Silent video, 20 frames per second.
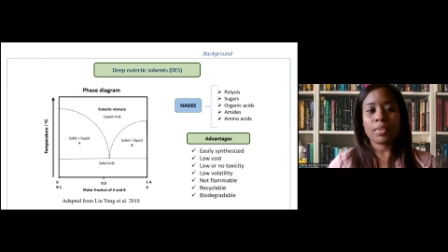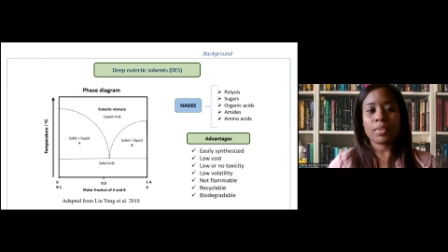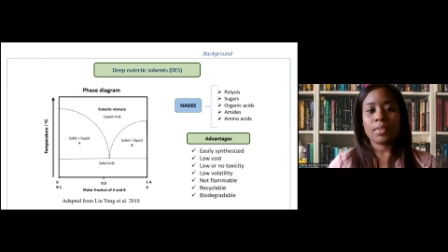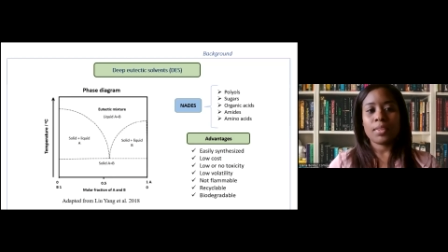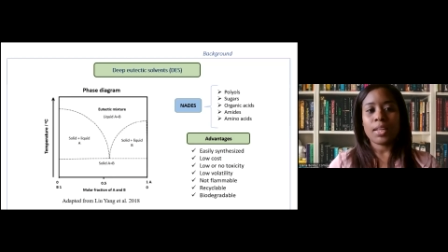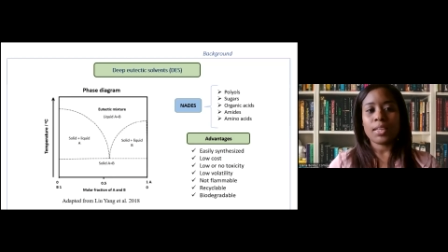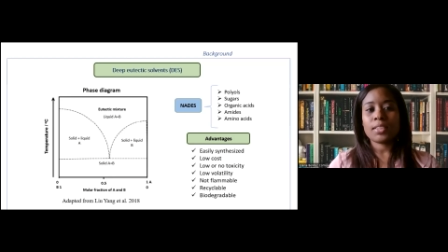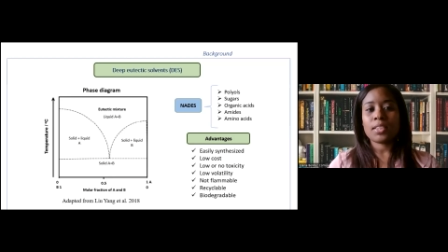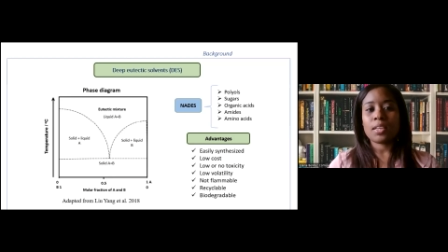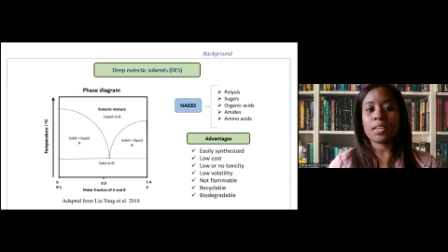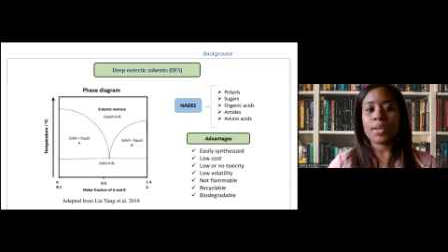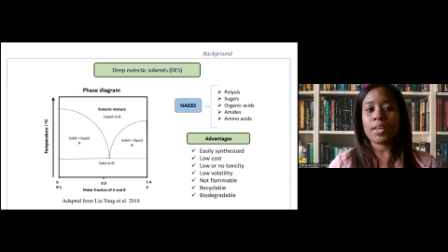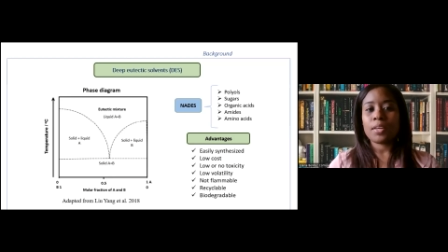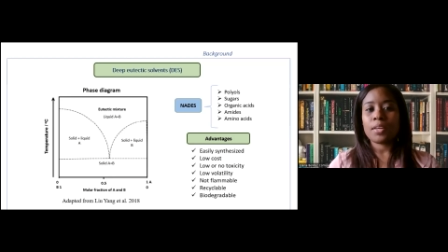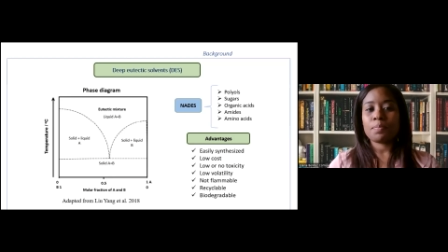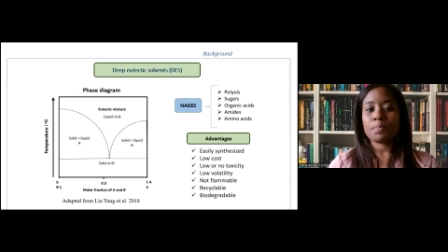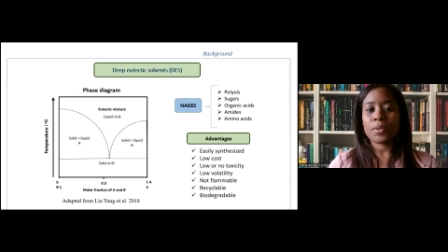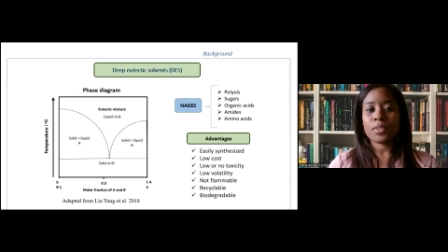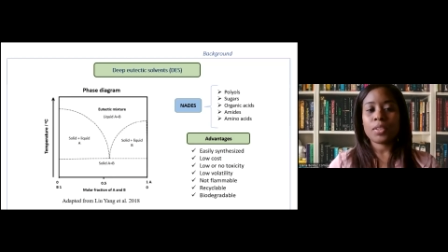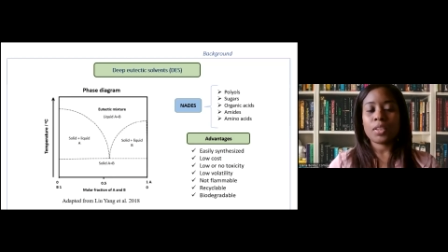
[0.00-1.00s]
That is a very
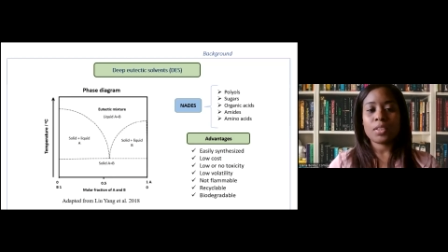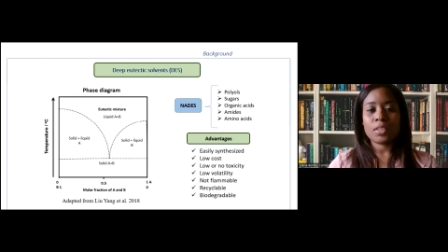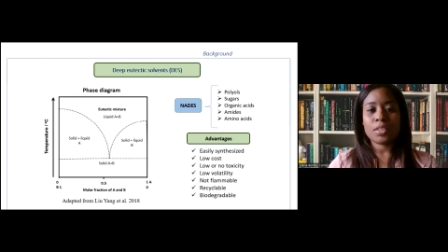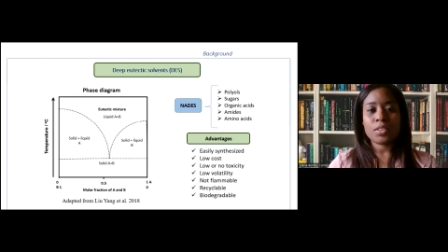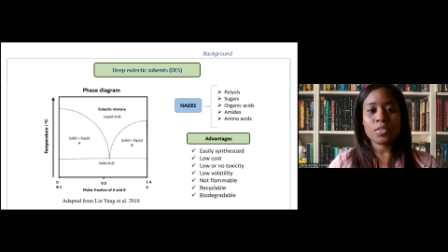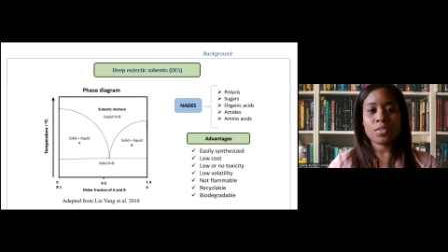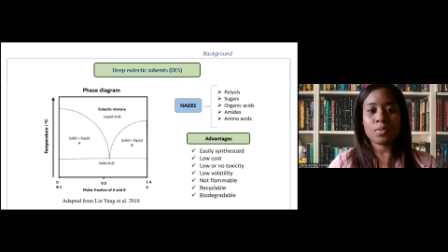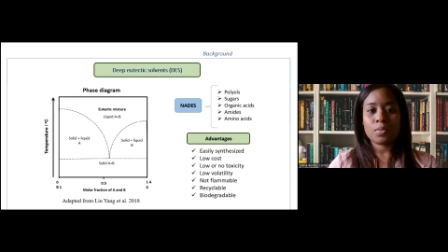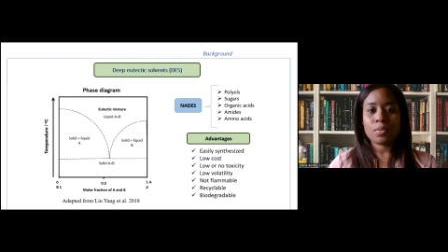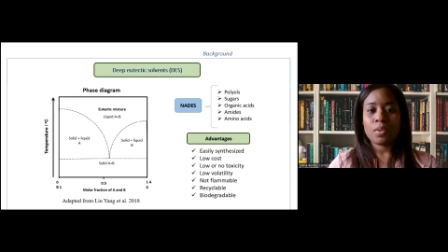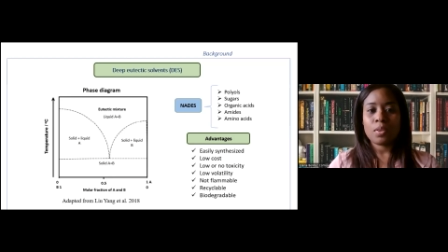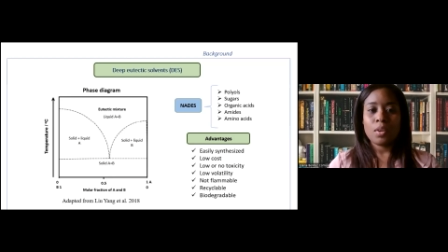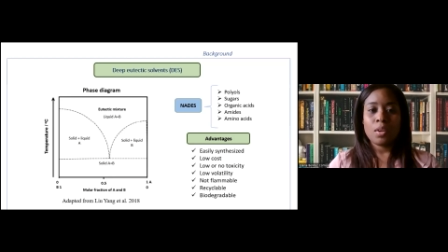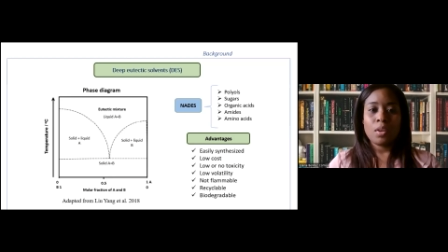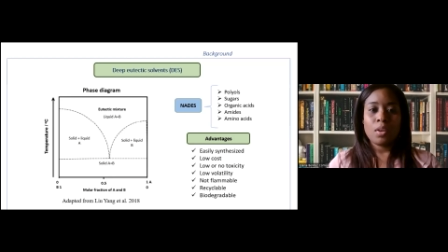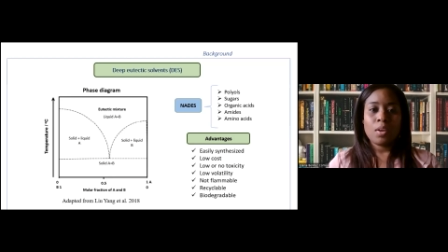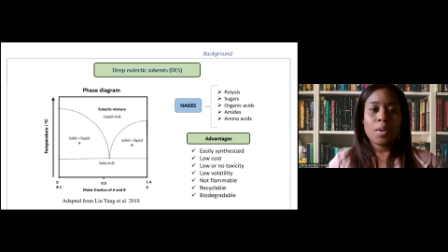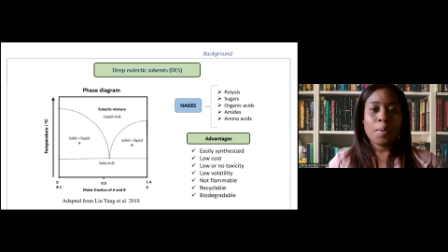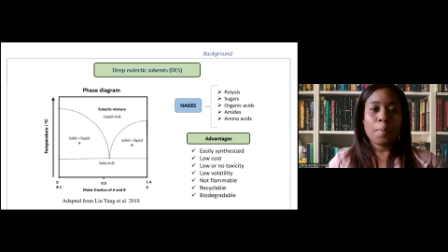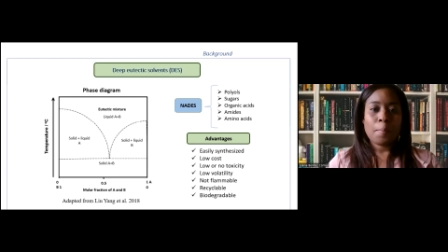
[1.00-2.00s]
important issue,
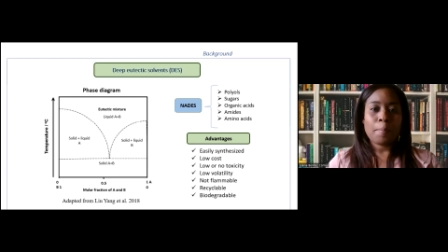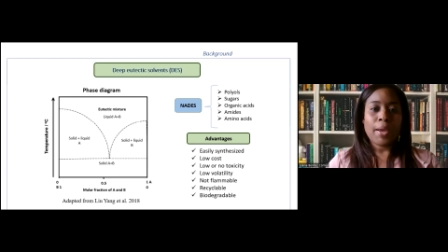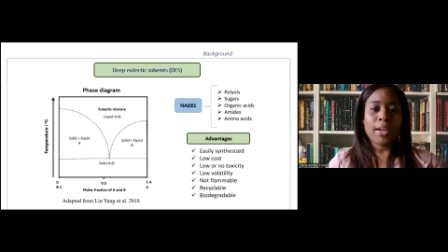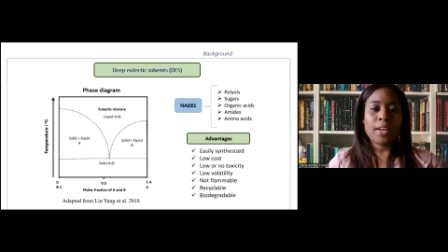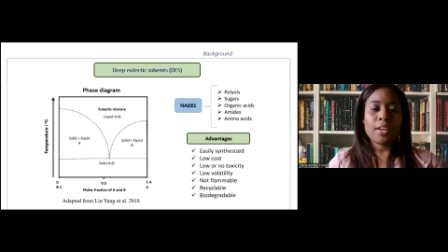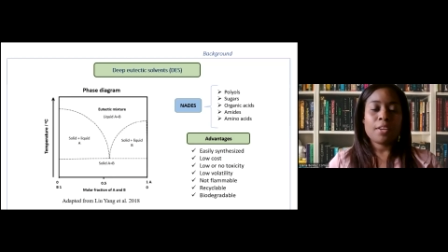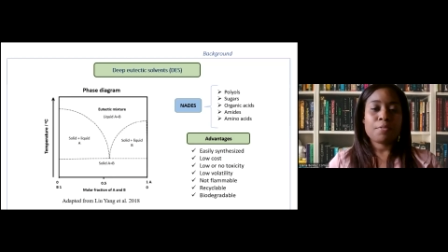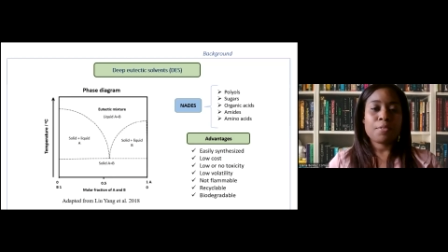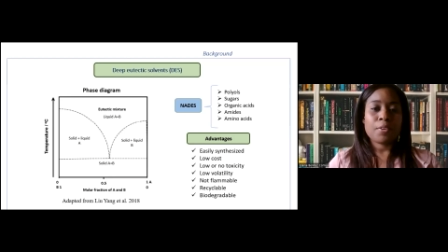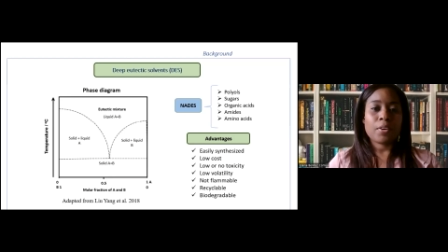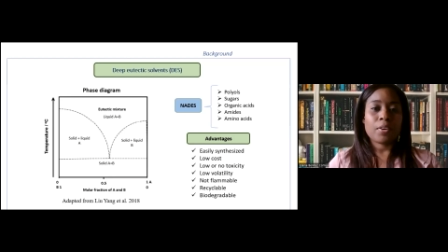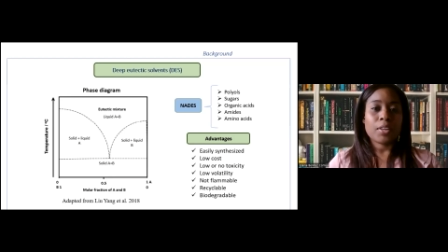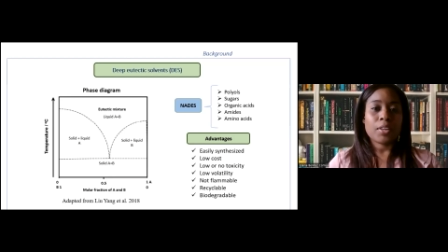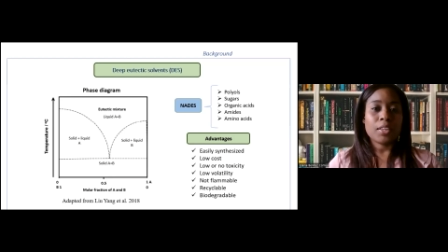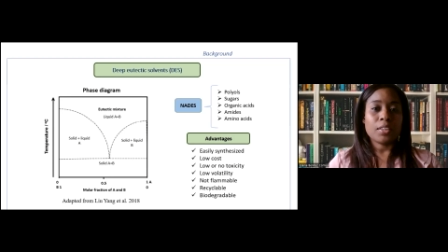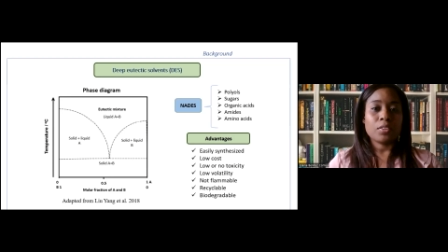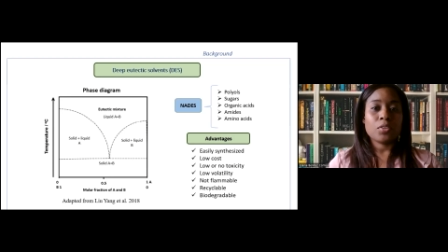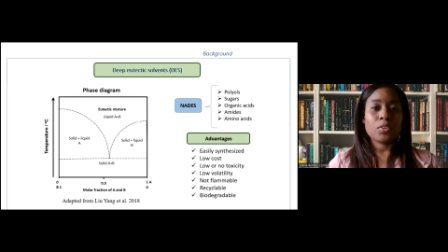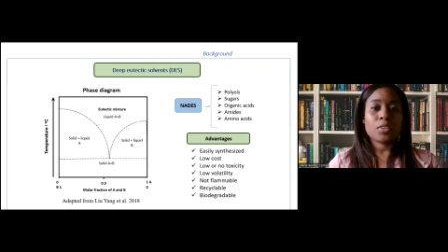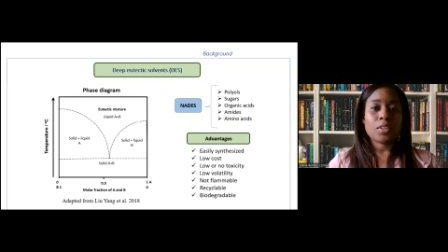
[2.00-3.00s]
mainly for
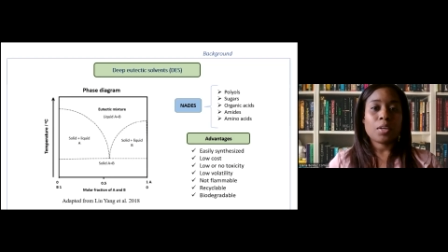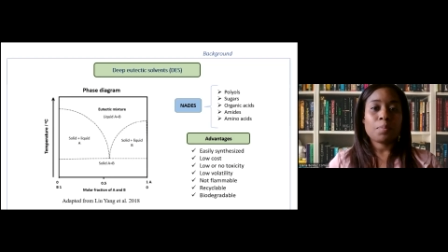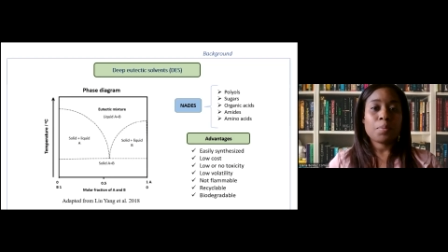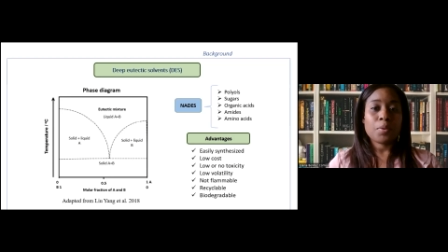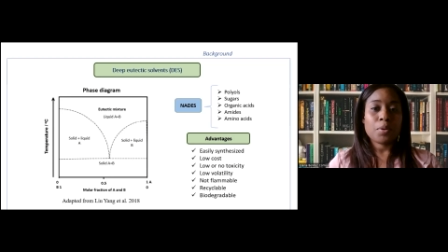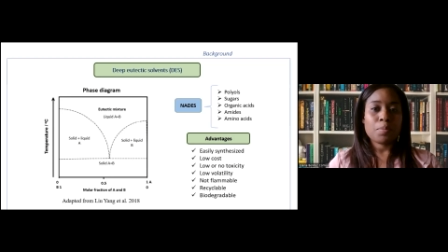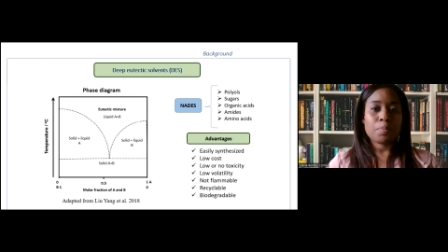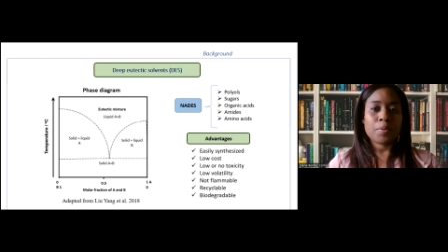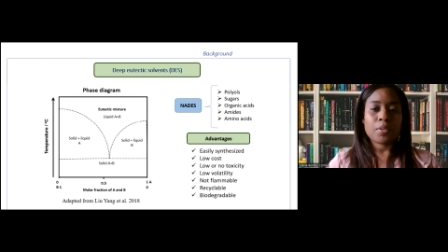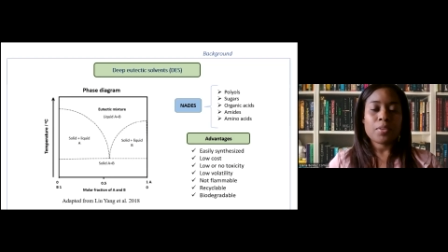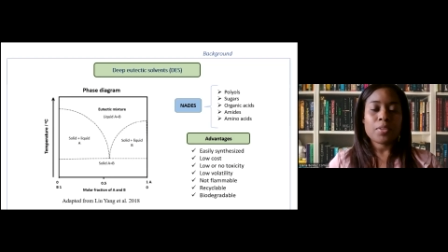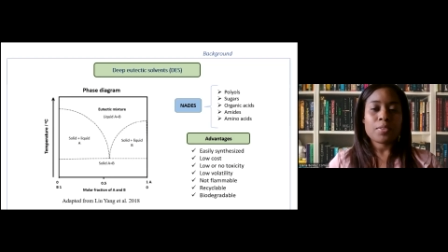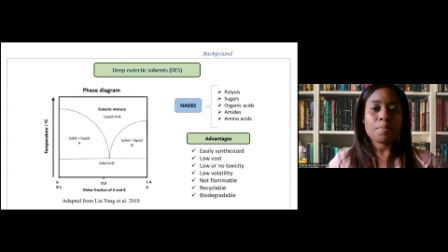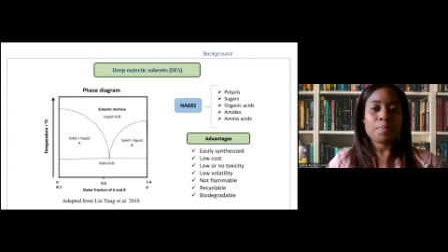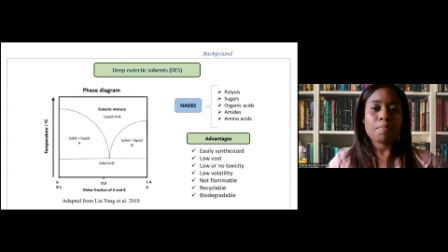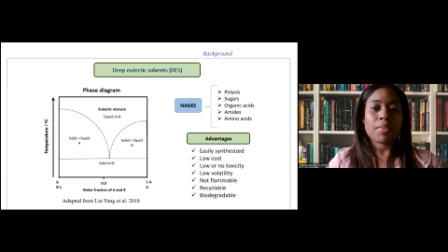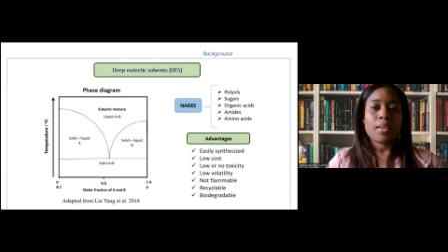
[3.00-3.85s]
industrial purpose.